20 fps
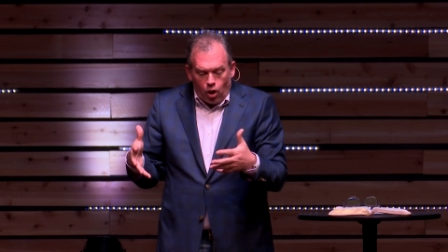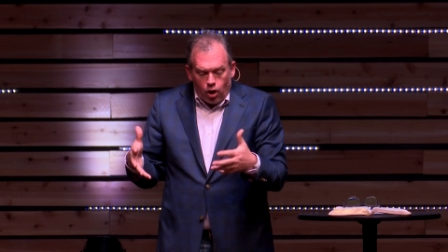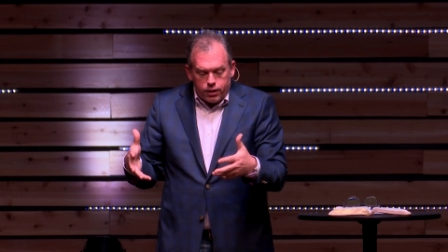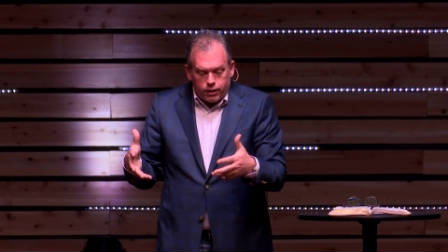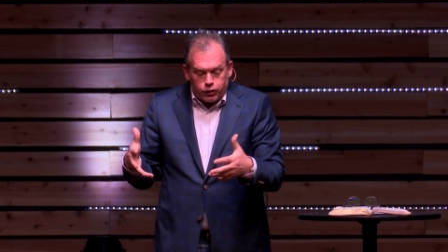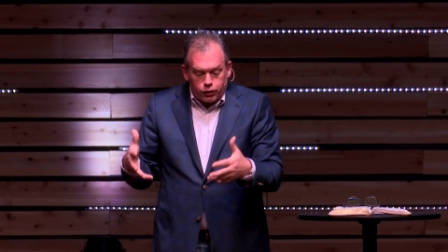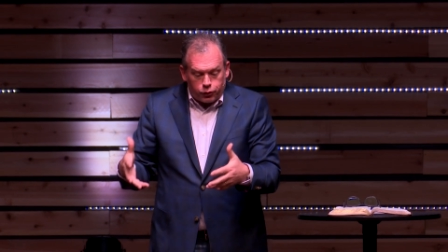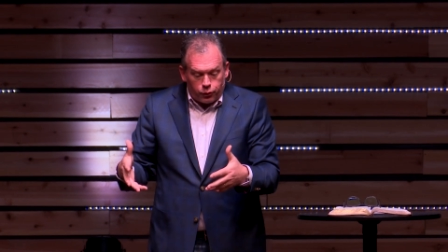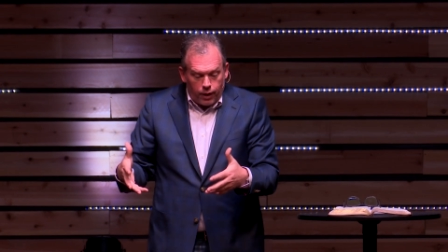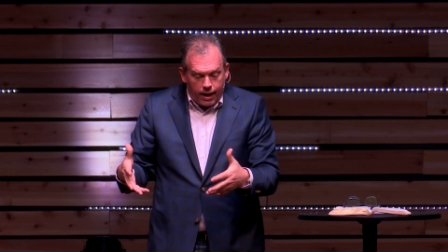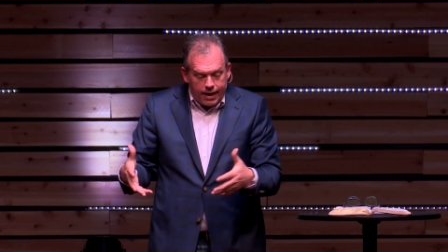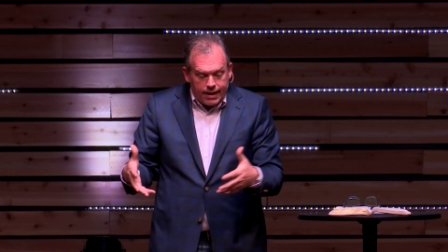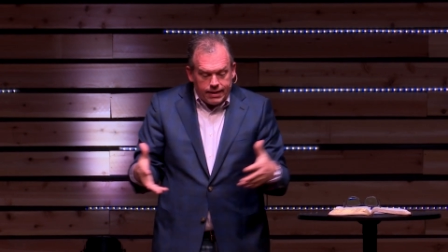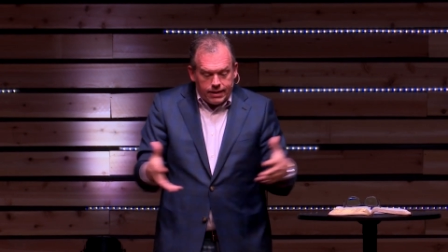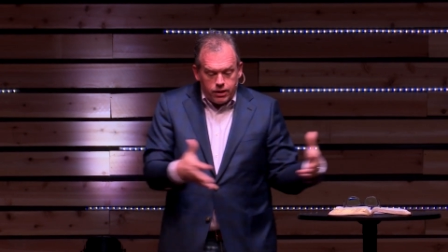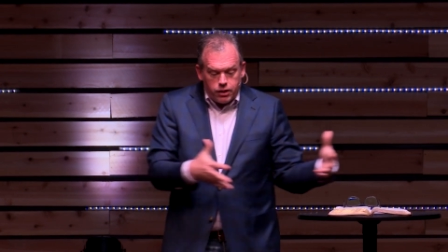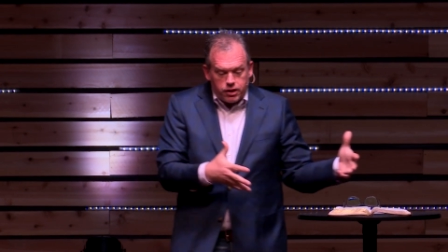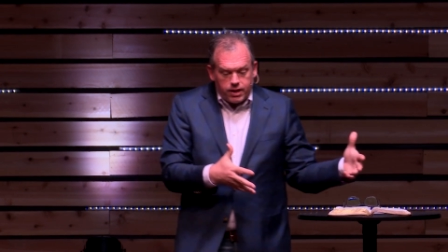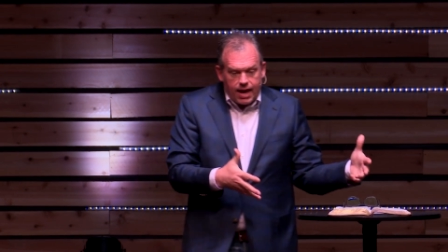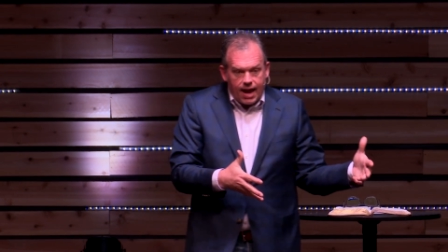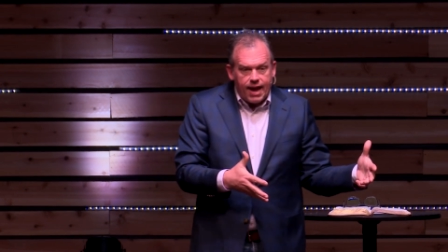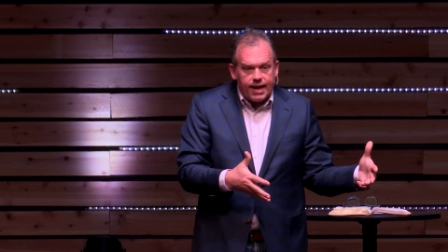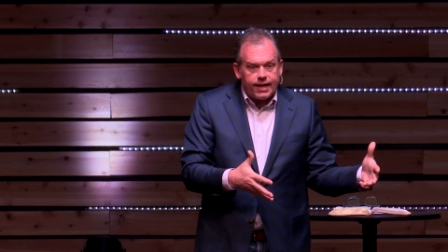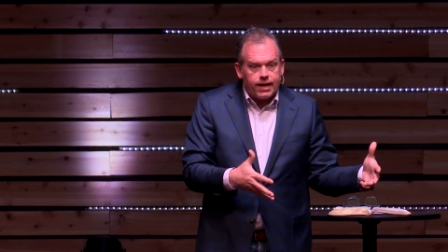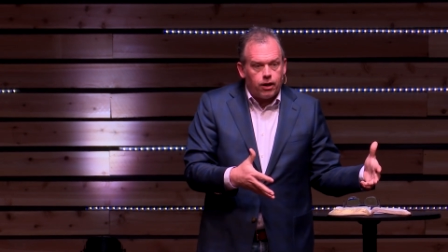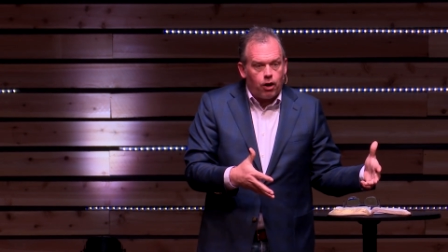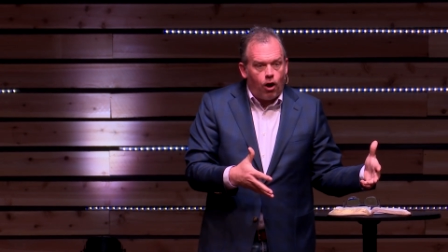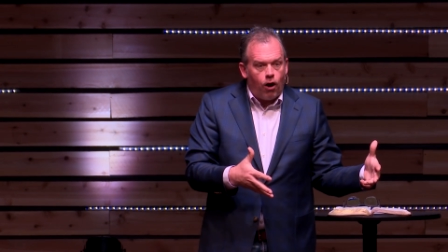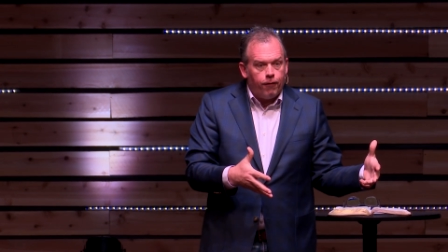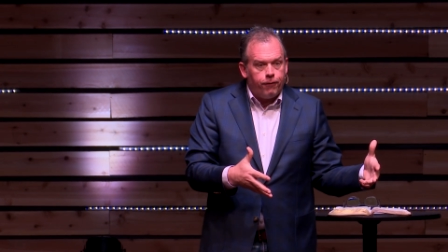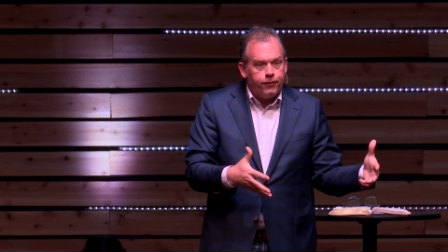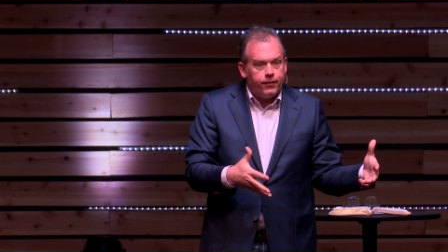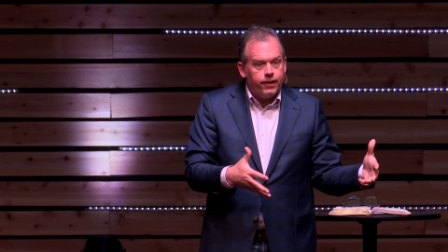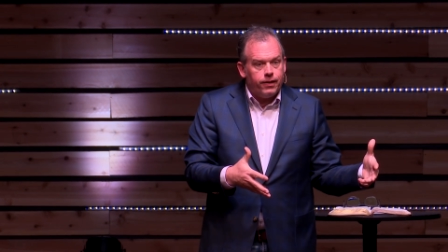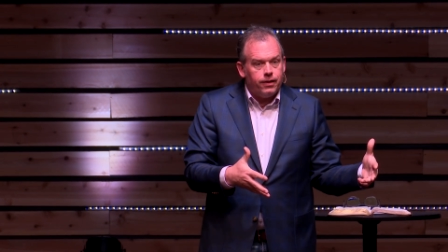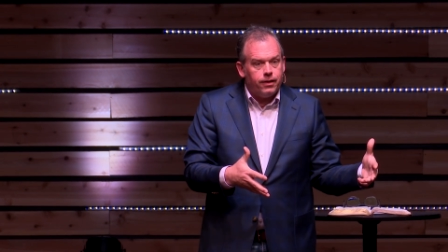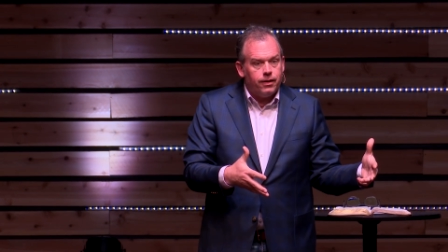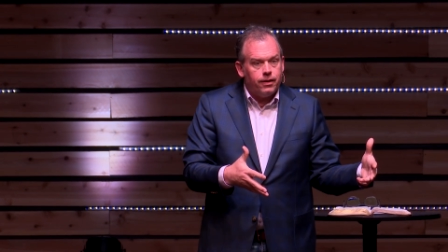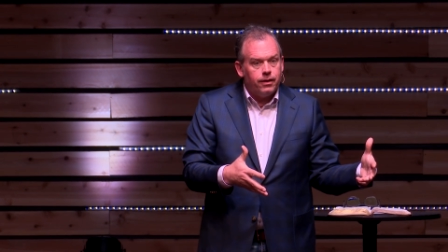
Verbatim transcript: on a train and you can't get off it?